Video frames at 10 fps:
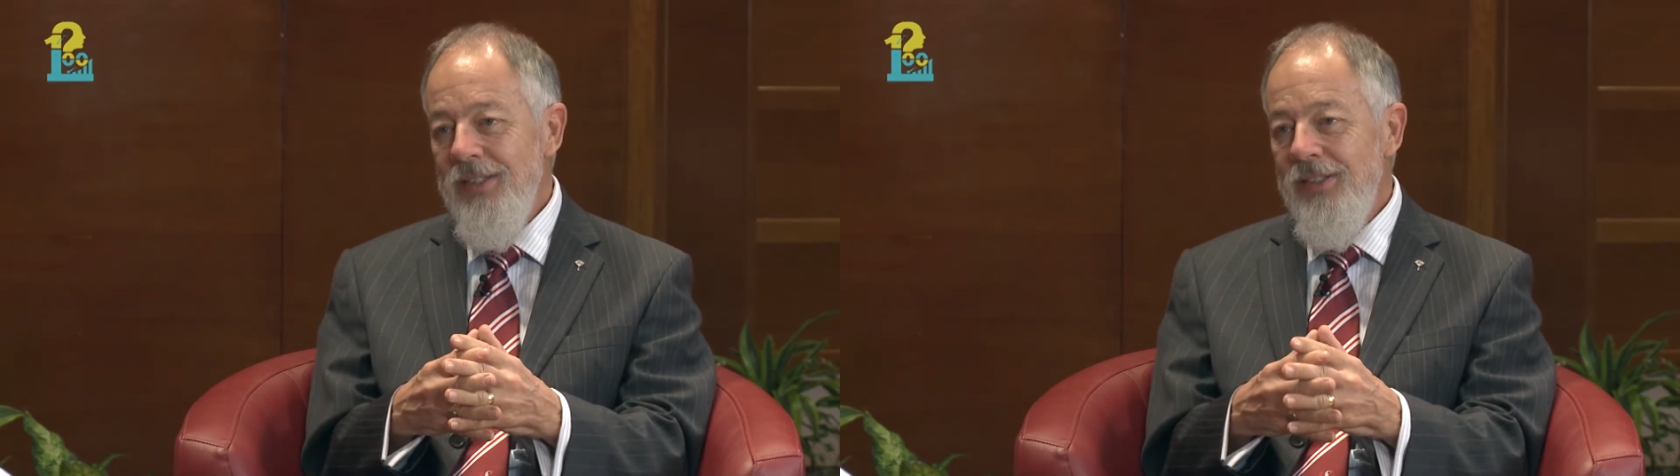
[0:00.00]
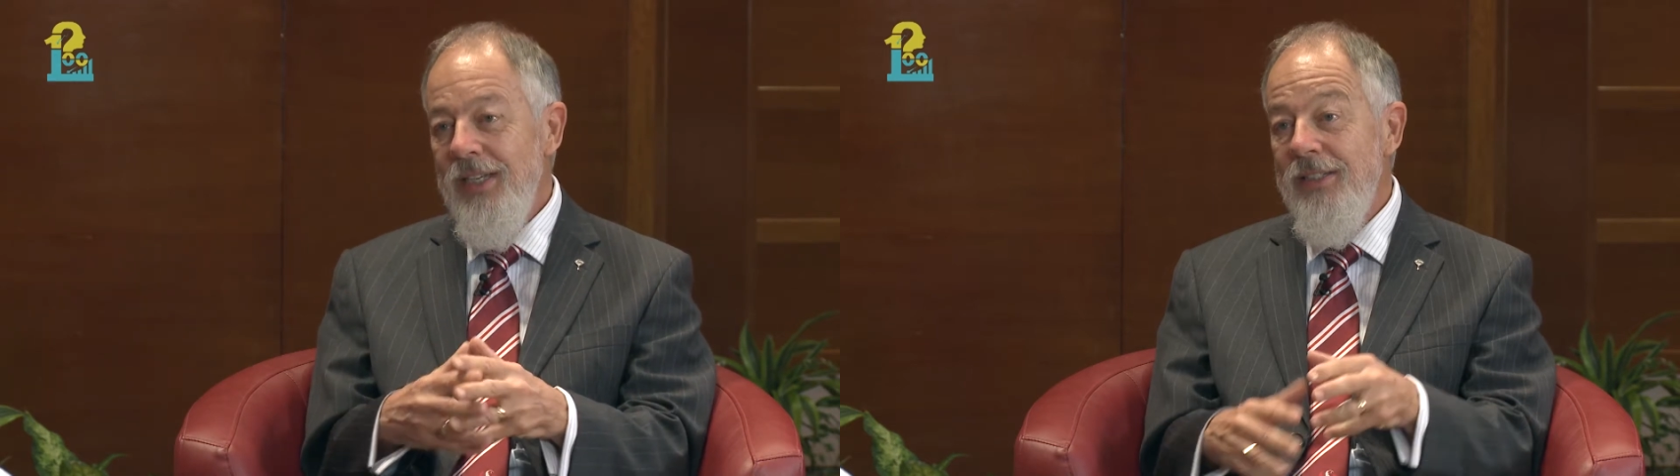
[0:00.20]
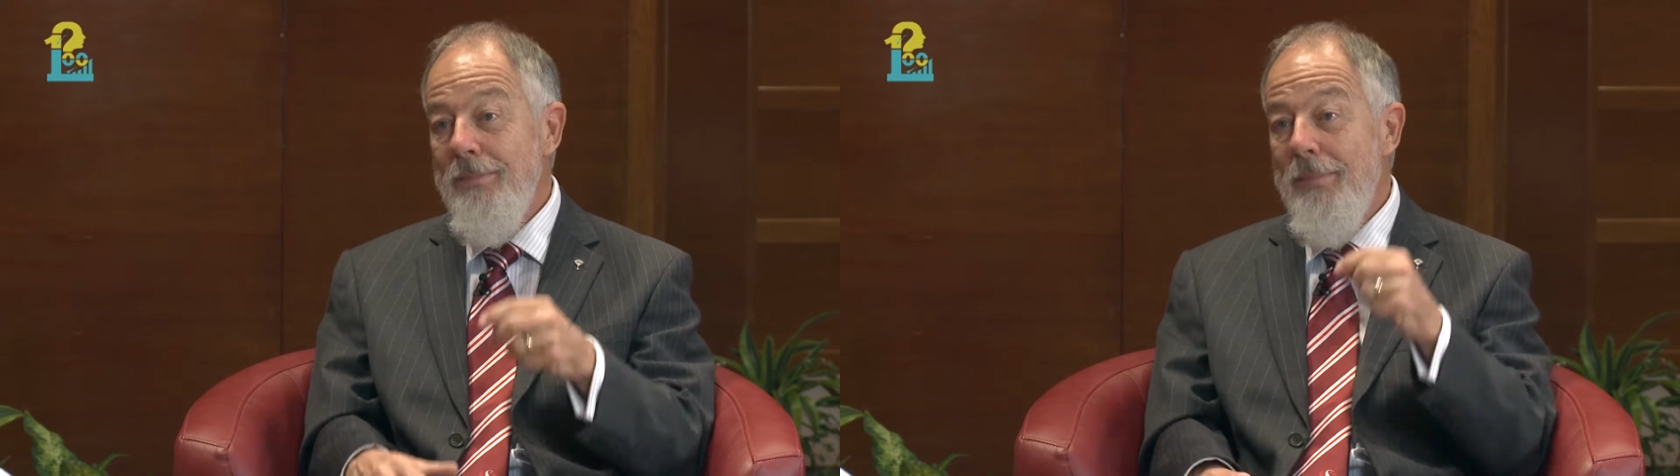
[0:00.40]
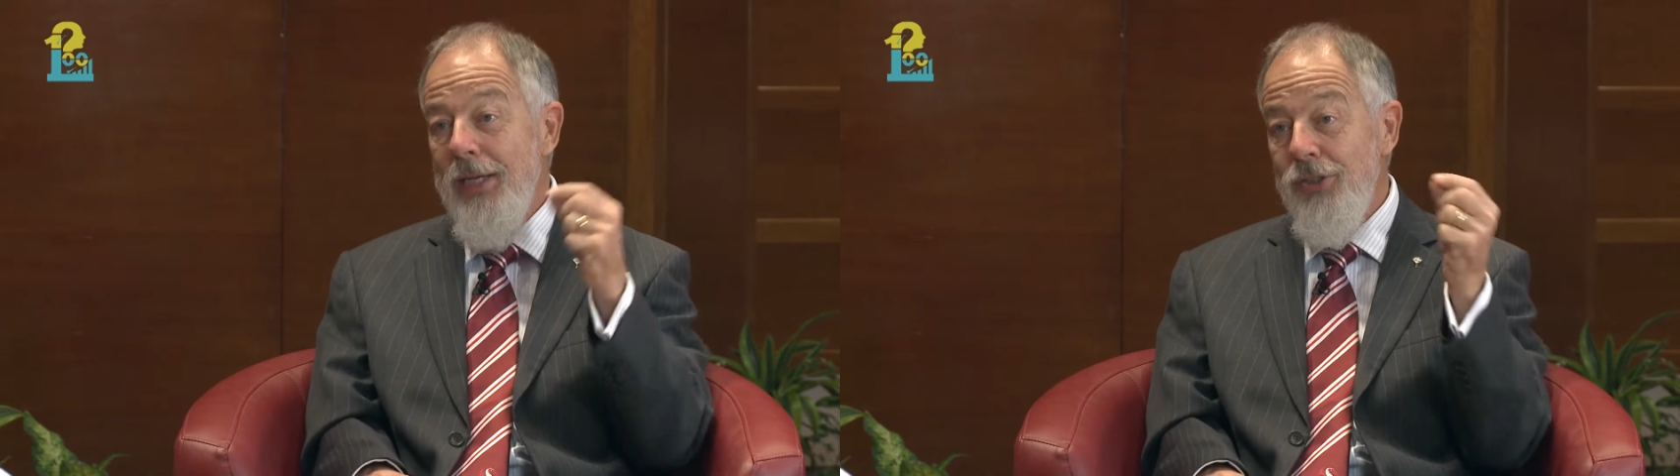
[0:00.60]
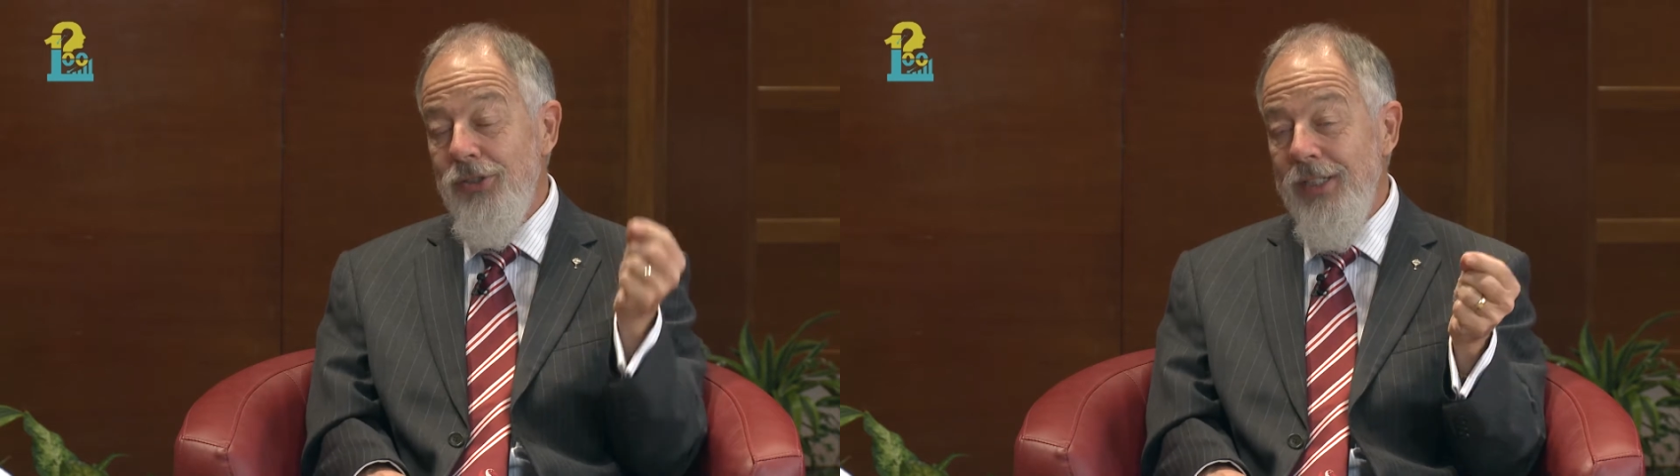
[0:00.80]
to get a
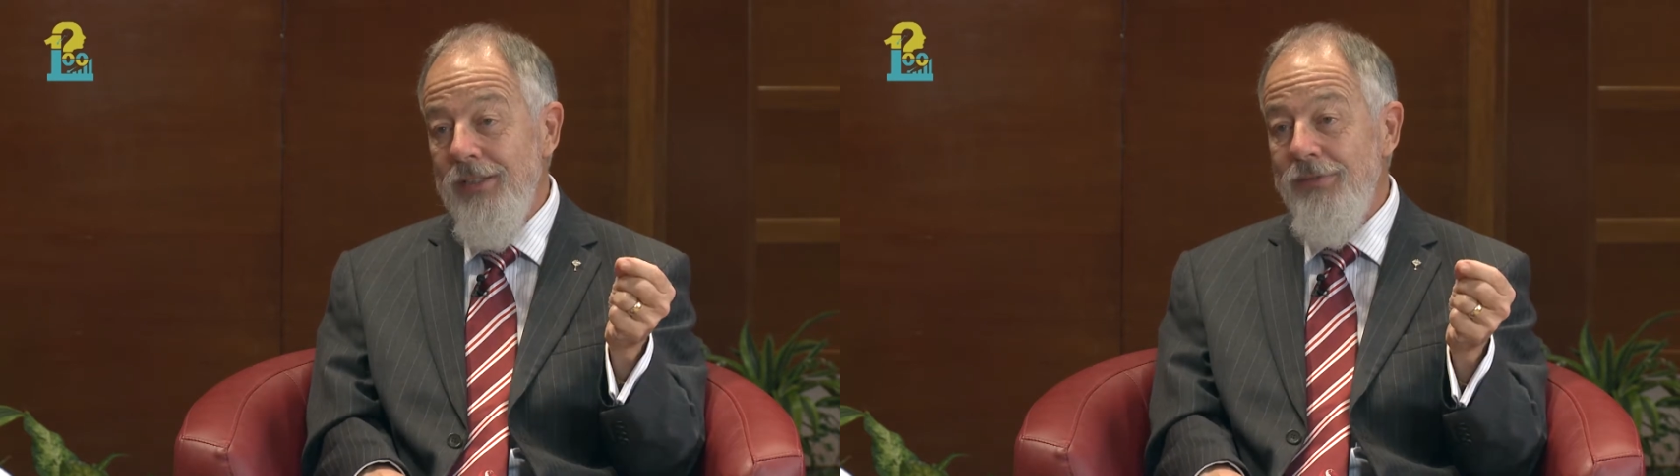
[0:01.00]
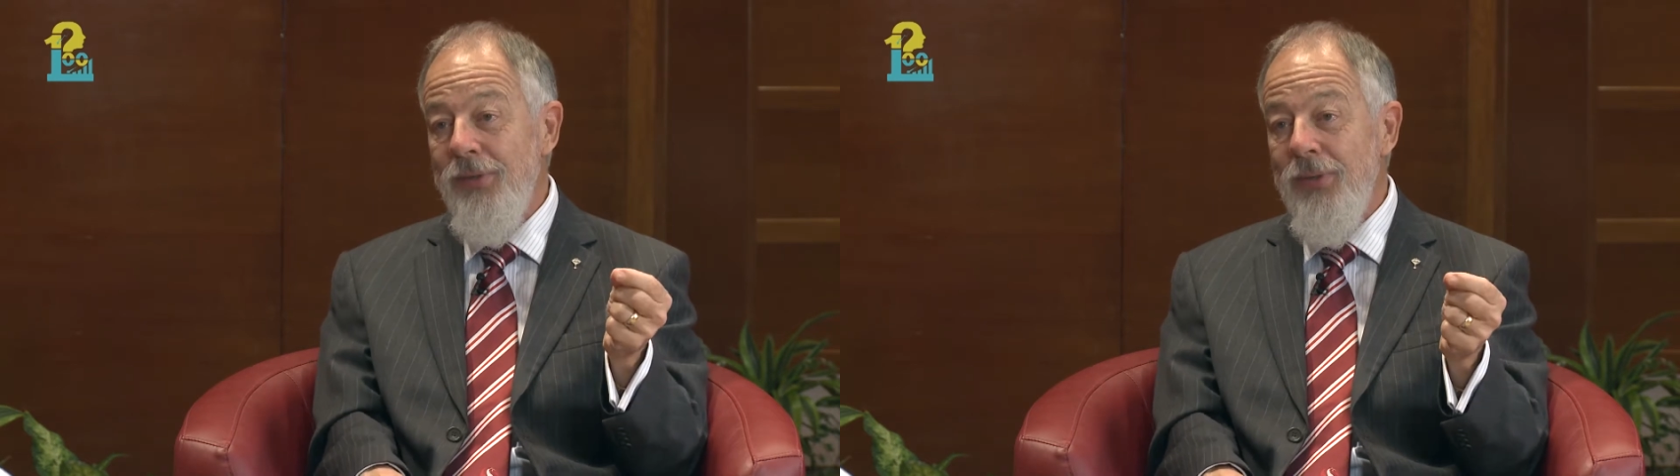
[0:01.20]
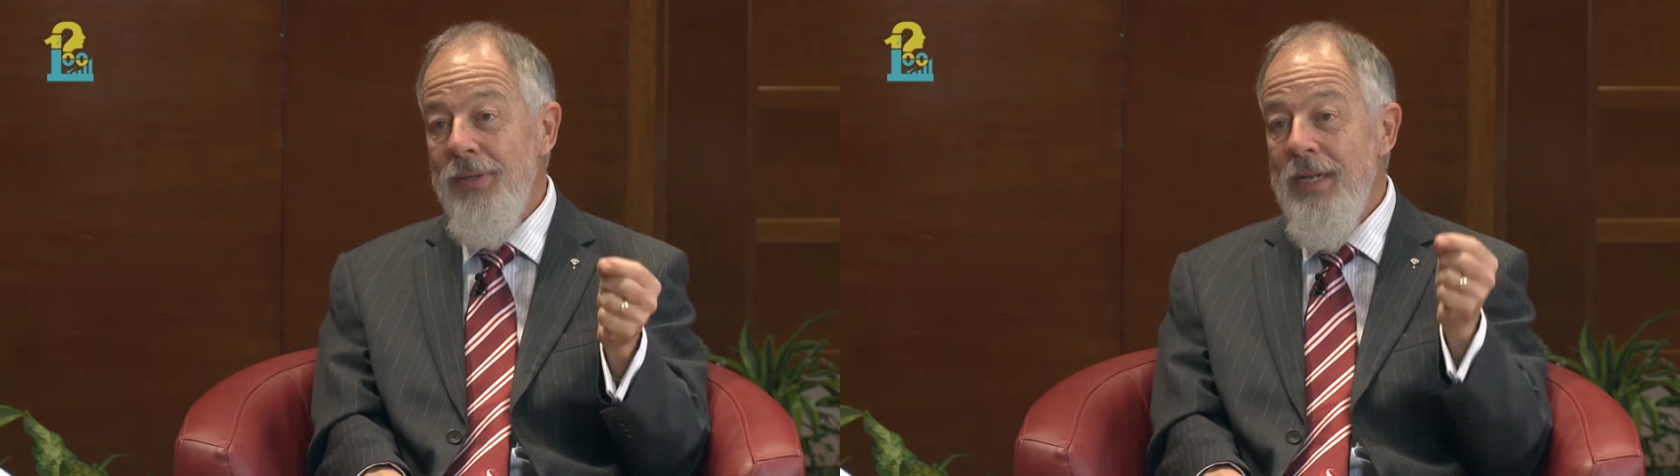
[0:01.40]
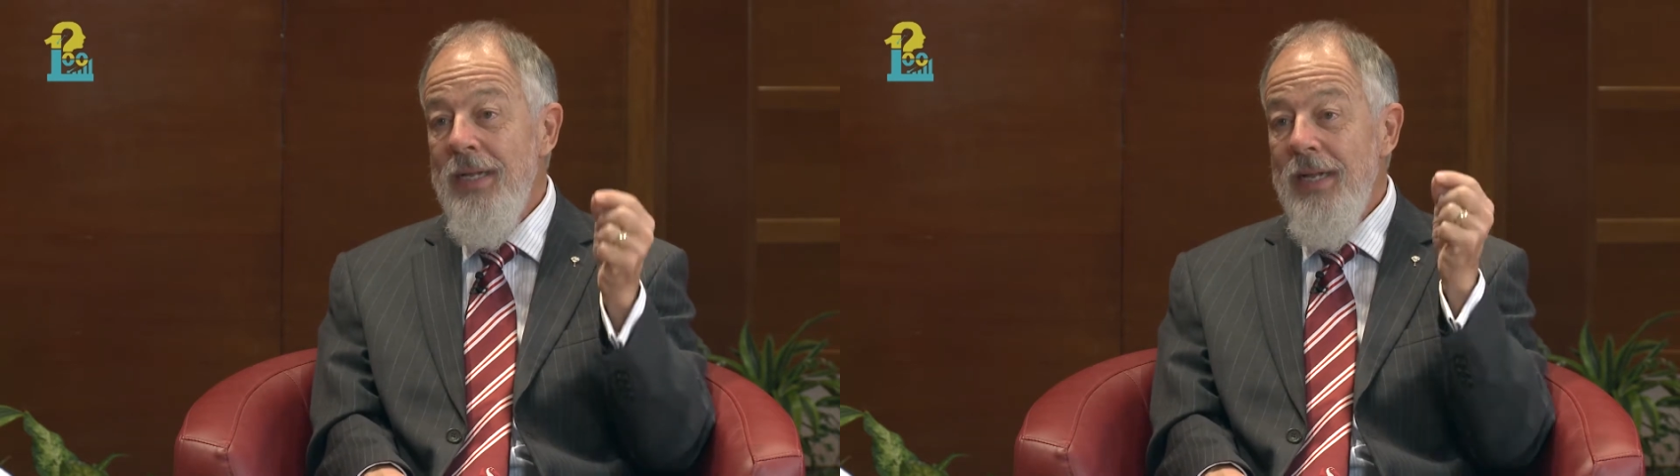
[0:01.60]
metric for